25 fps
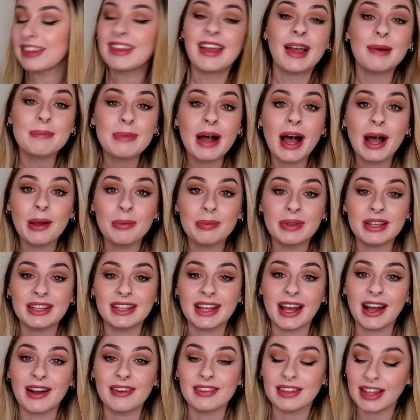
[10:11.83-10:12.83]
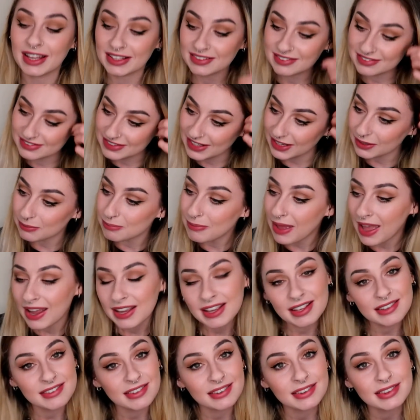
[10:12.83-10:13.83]
I'm happy now. Like, sick Meg
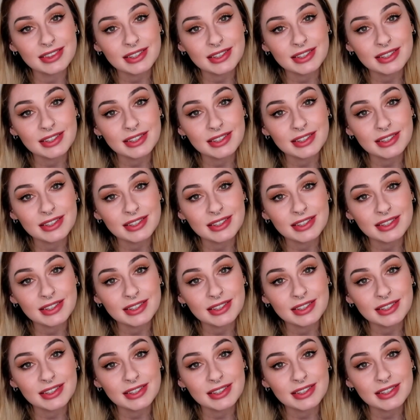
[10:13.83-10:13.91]
is